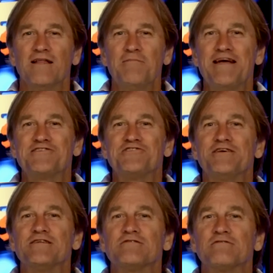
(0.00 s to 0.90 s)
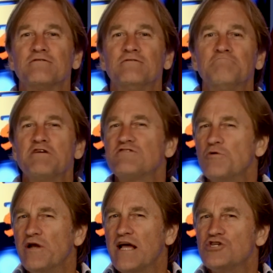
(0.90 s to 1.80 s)
Let me ask you this. If
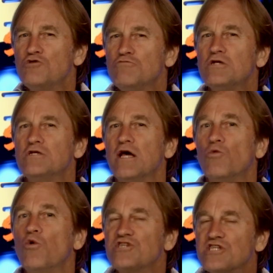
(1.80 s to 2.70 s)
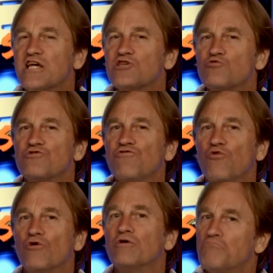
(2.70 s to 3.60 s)
someone asked you today what sex was
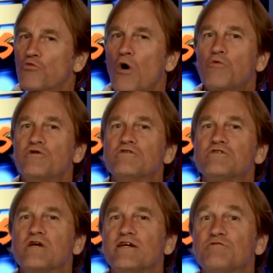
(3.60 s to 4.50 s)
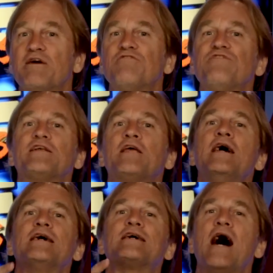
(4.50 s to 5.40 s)
for, what would you say? As a matter of fact,
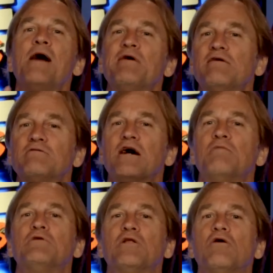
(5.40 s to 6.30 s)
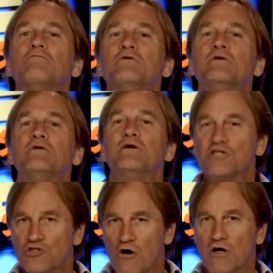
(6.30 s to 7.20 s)
comment down below.
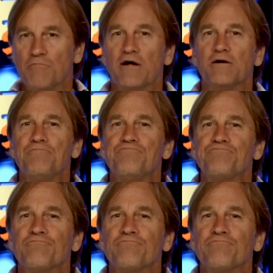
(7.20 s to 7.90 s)
Let's talk about it.